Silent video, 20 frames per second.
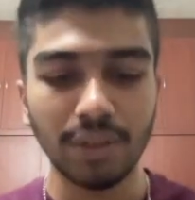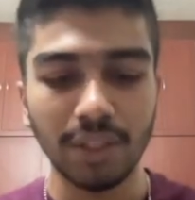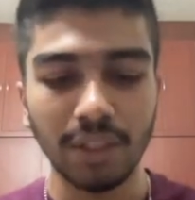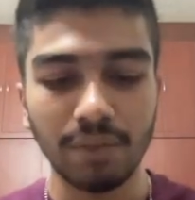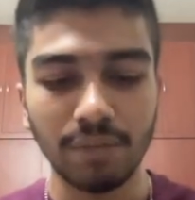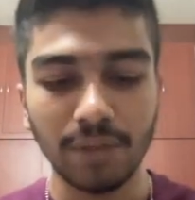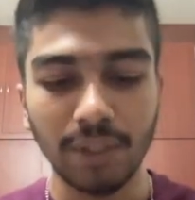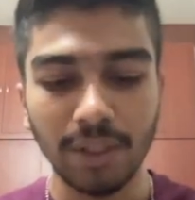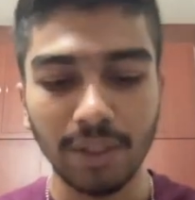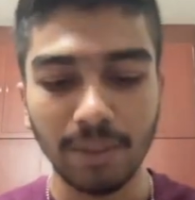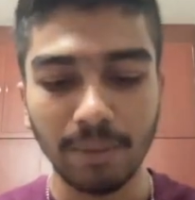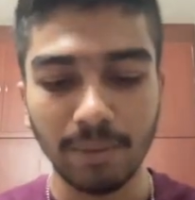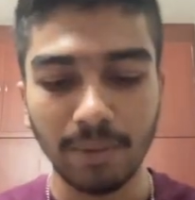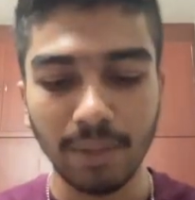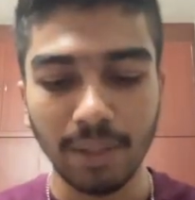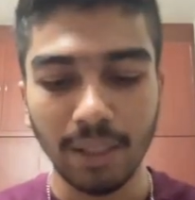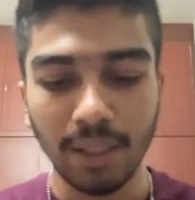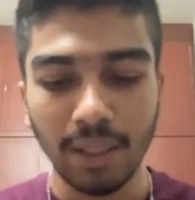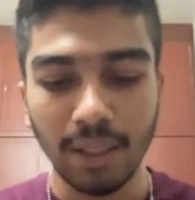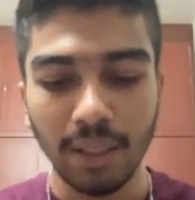that we
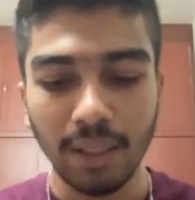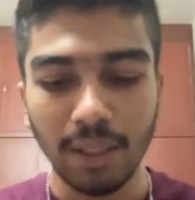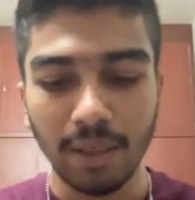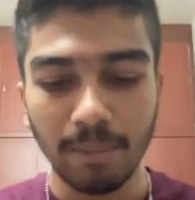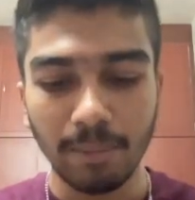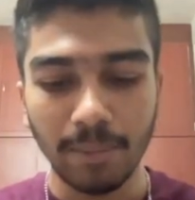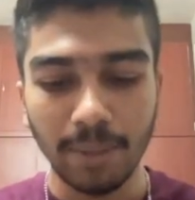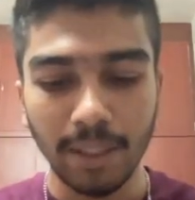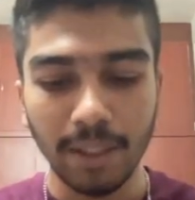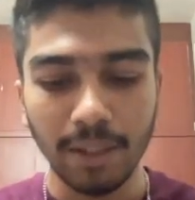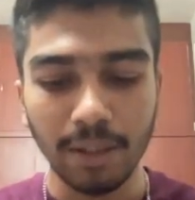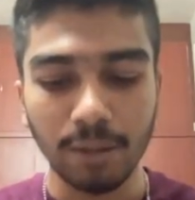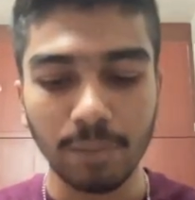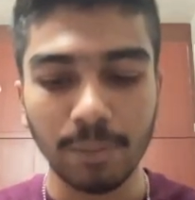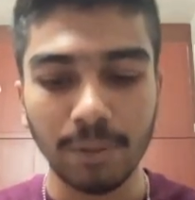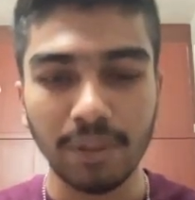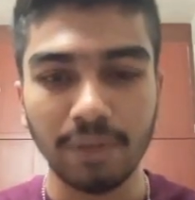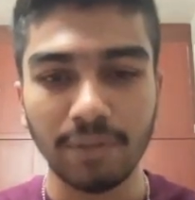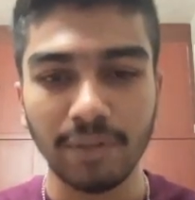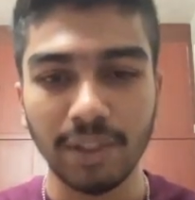make the
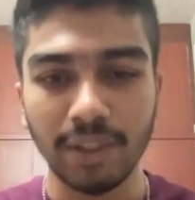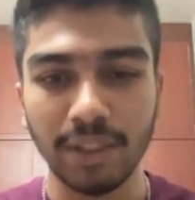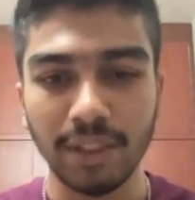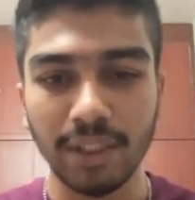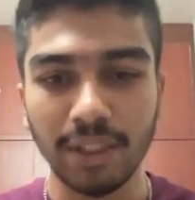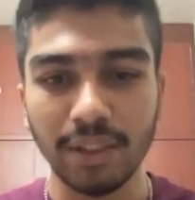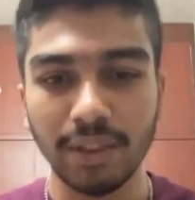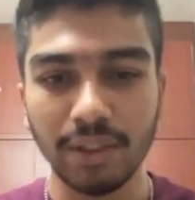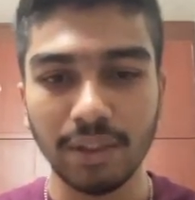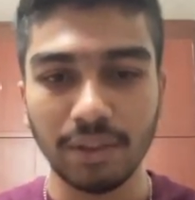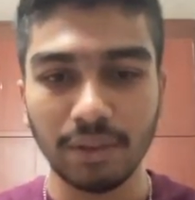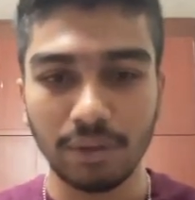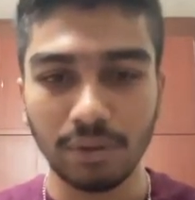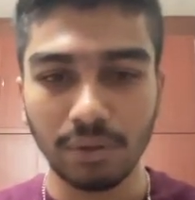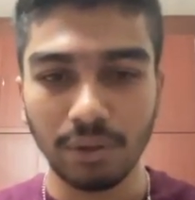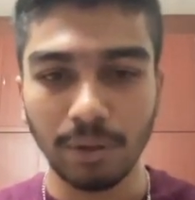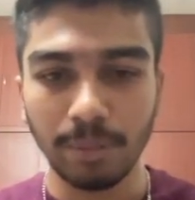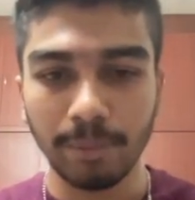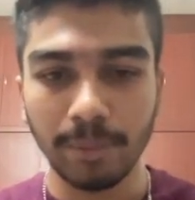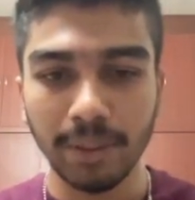specific changes to
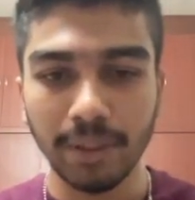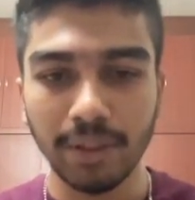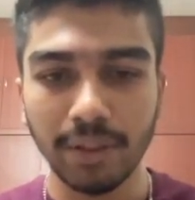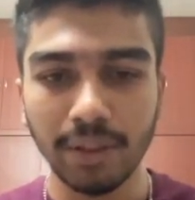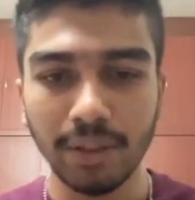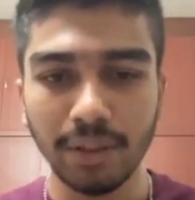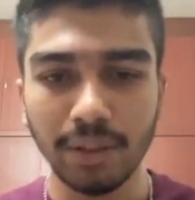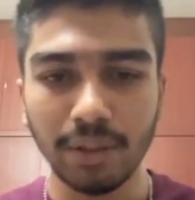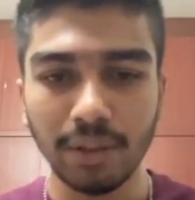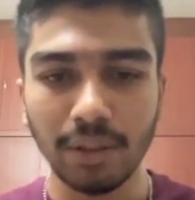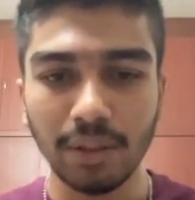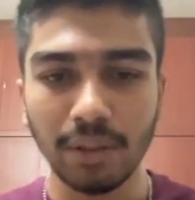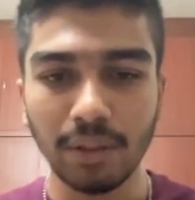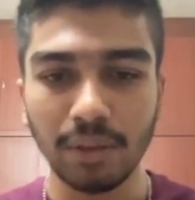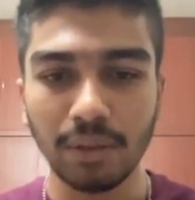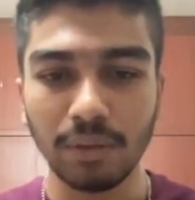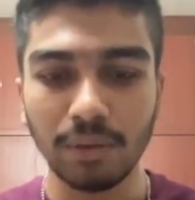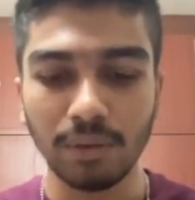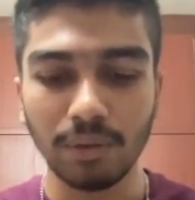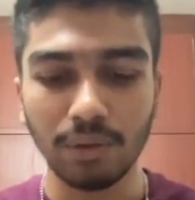the pieces.
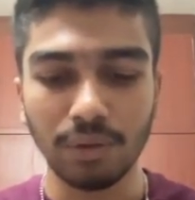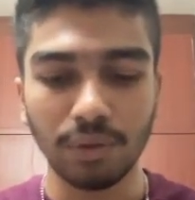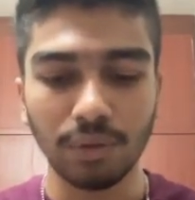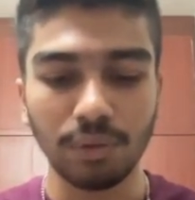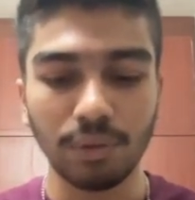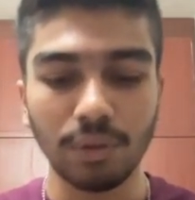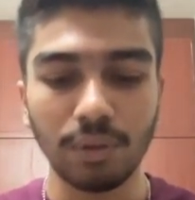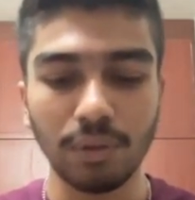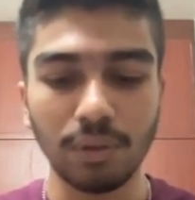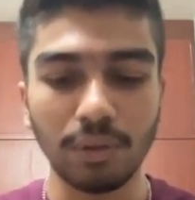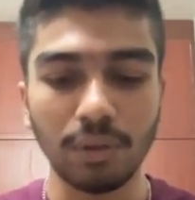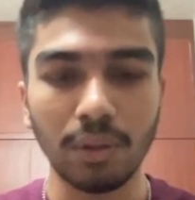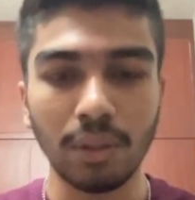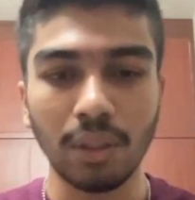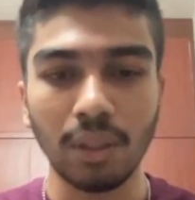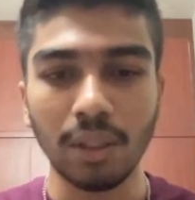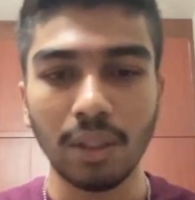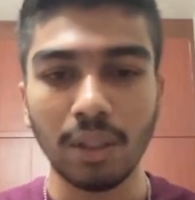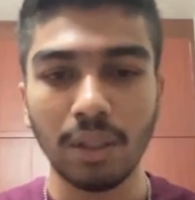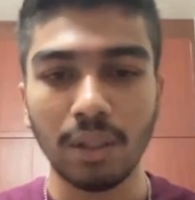So the
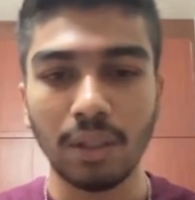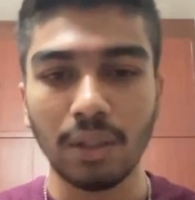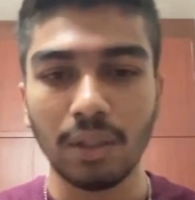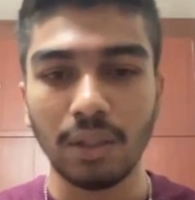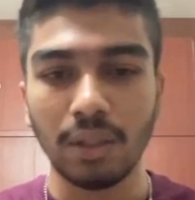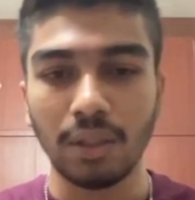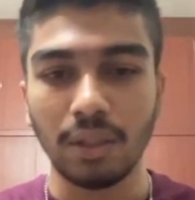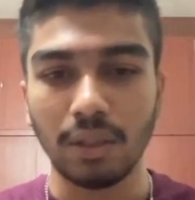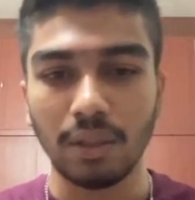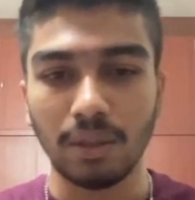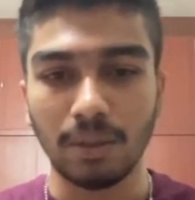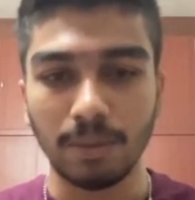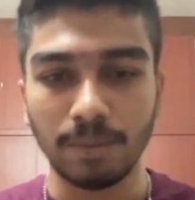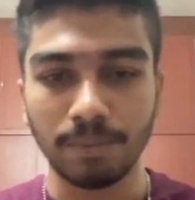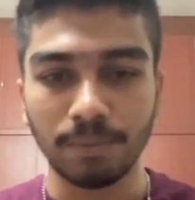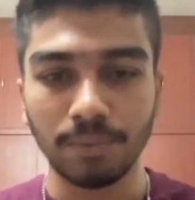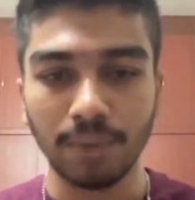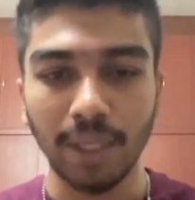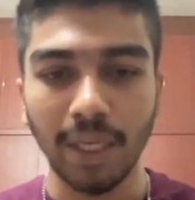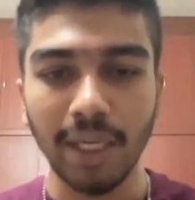
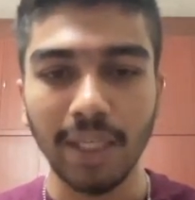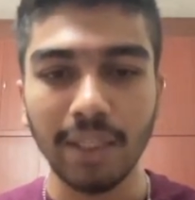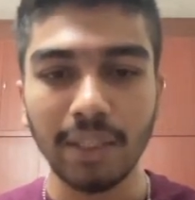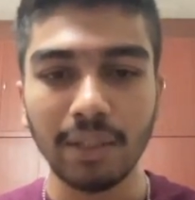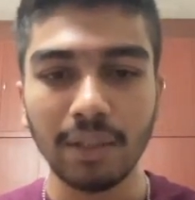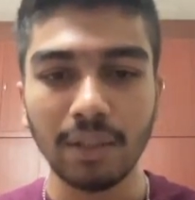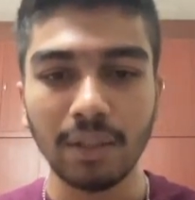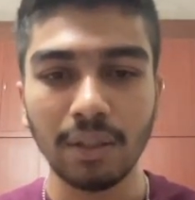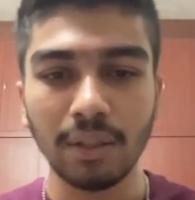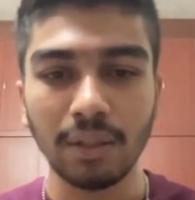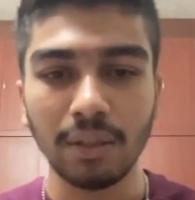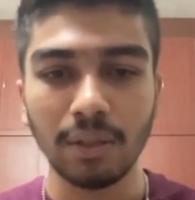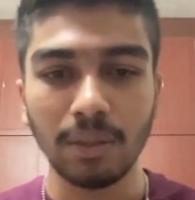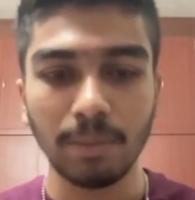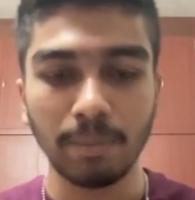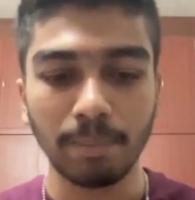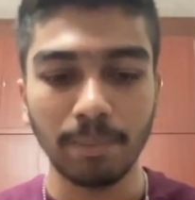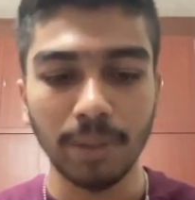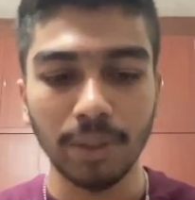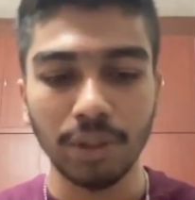knight, the
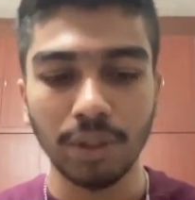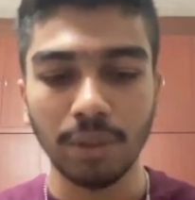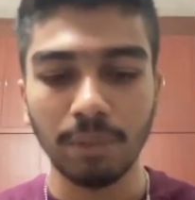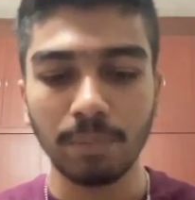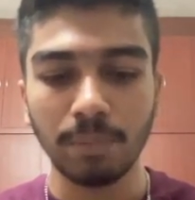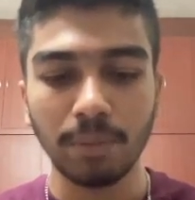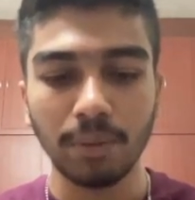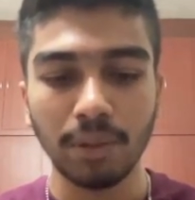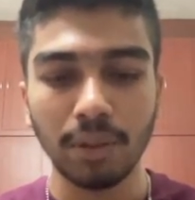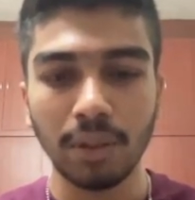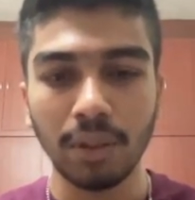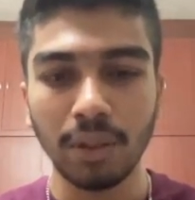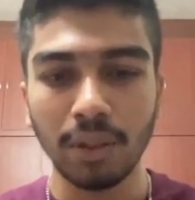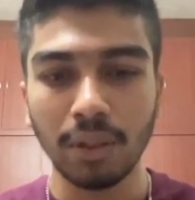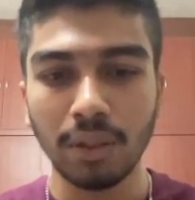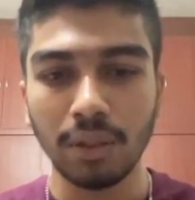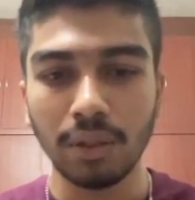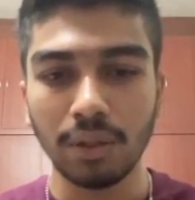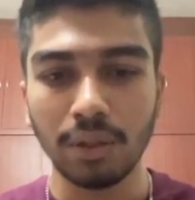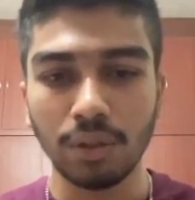bishop,
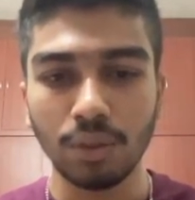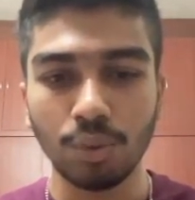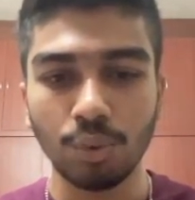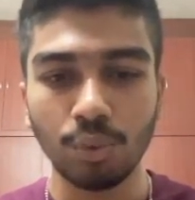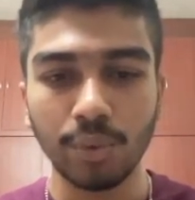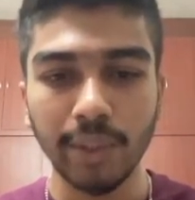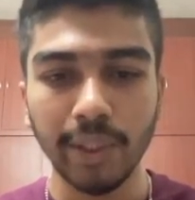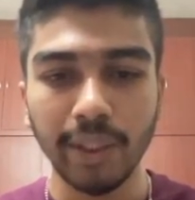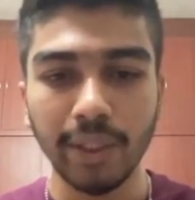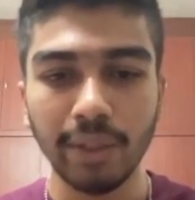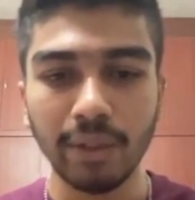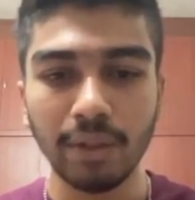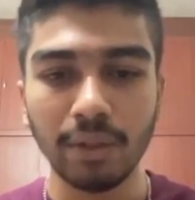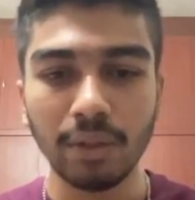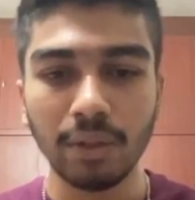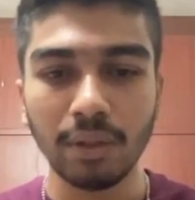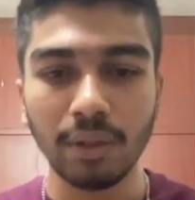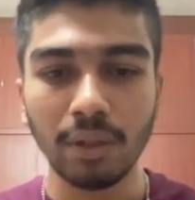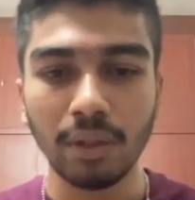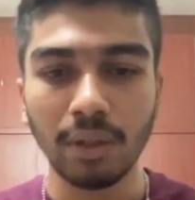the queen,
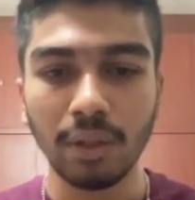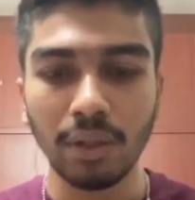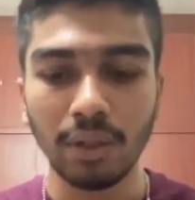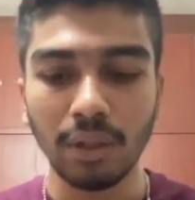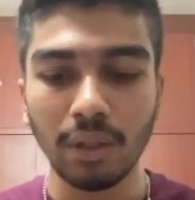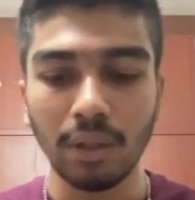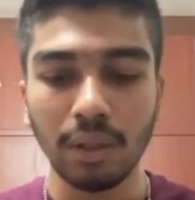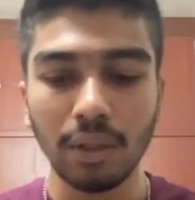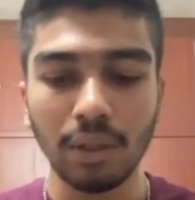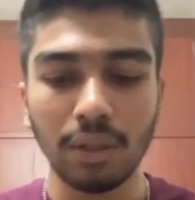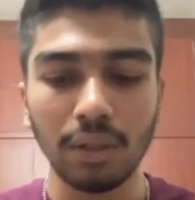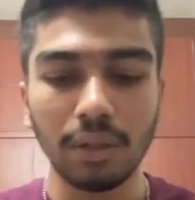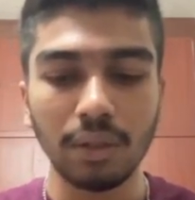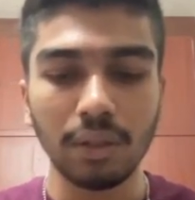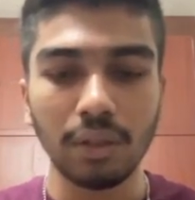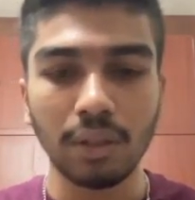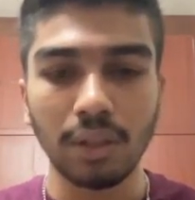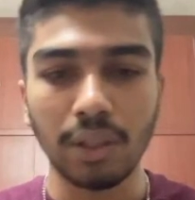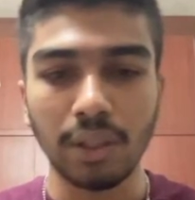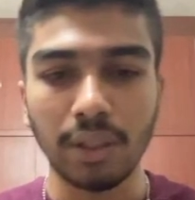
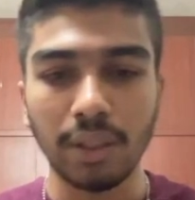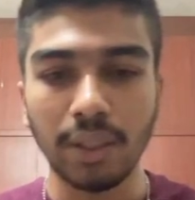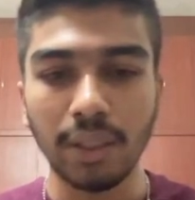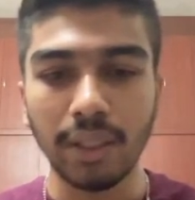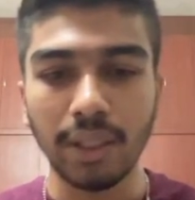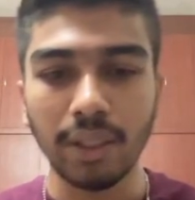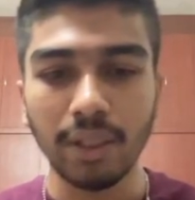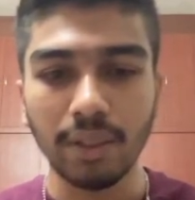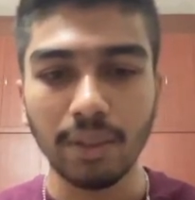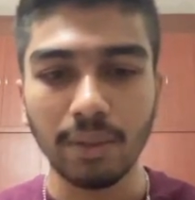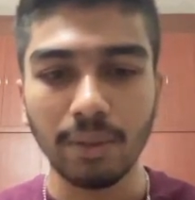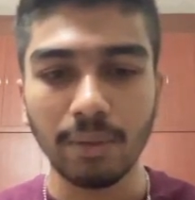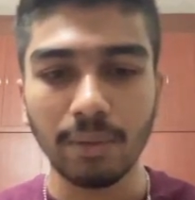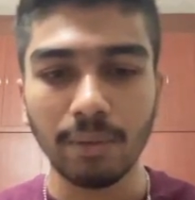the king,